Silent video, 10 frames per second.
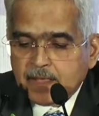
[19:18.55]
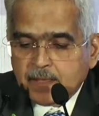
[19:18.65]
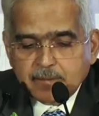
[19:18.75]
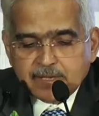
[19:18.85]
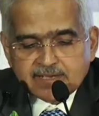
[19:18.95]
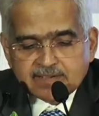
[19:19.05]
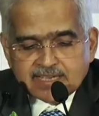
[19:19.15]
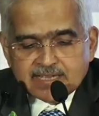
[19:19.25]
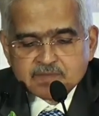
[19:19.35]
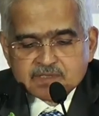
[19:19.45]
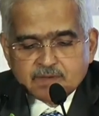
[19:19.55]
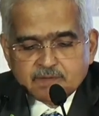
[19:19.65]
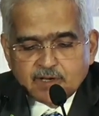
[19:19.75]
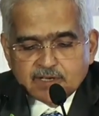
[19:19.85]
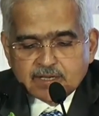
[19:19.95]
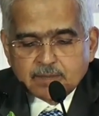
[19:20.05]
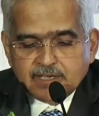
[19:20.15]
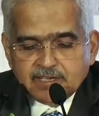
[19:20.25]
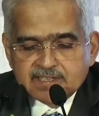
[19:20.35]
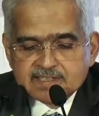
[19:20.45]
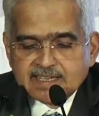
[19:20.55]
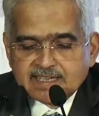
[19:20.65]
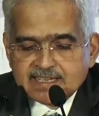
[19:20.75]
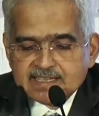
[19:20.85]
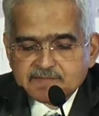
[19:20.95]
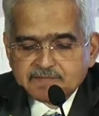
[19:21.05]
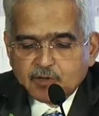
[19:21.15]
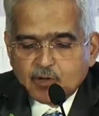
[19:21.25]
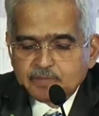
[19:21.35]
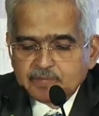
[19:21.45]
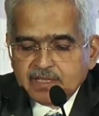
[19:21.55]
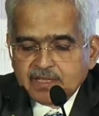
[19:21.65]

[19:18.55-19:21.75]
Many a times, vulnerabilities arise from